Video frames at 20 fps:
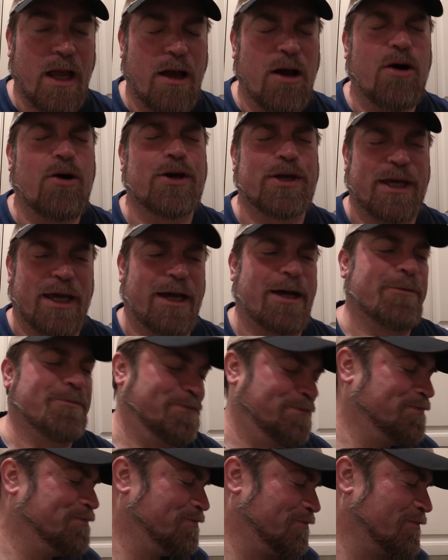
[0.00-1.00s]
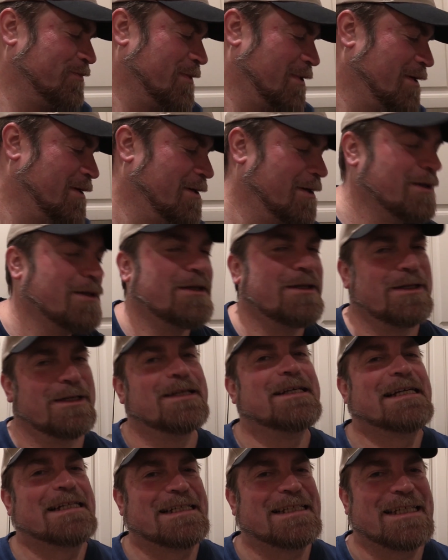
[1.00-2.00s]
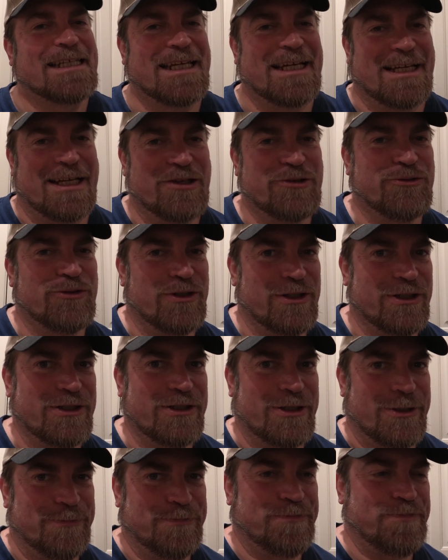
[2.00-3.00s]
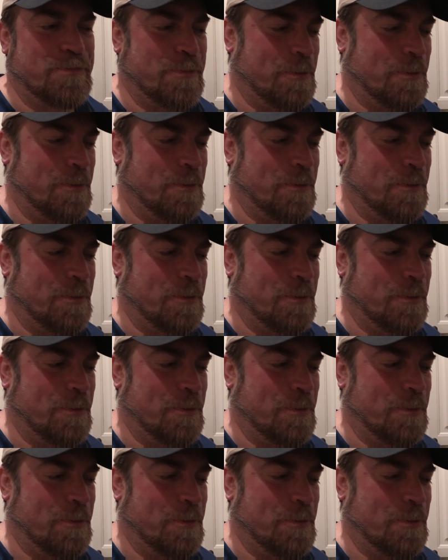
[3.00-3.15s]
Oh yeah. Yeah, that's really good.